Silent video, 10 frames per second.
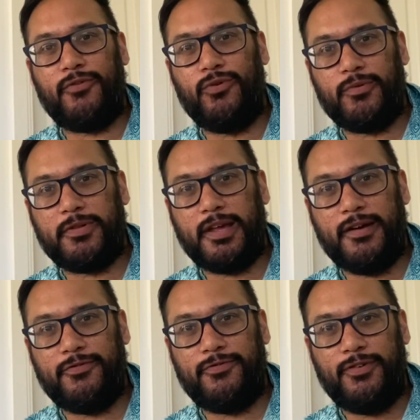Called
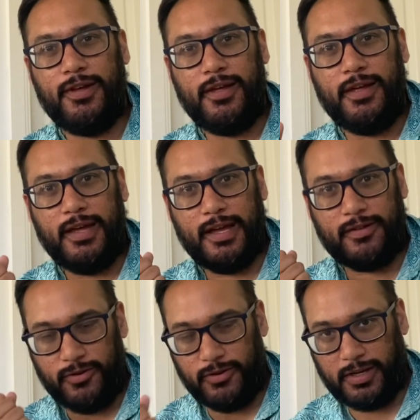himself, he
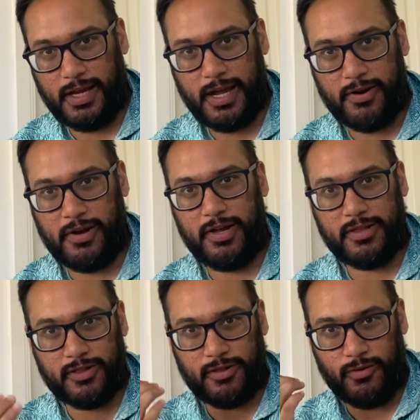is not a hero, he's
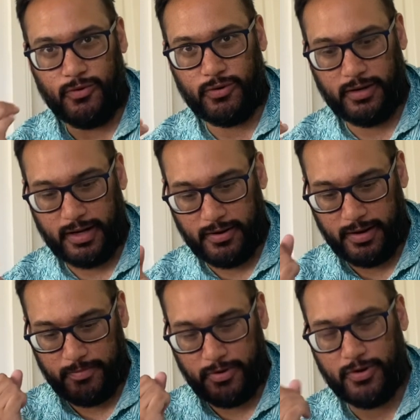just an ordinary
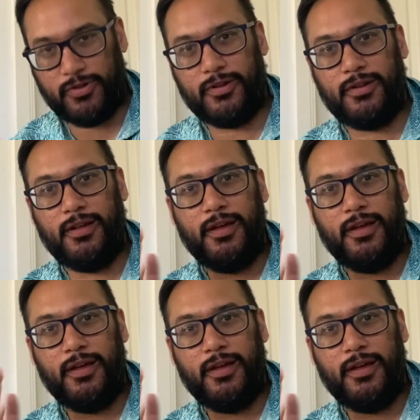person.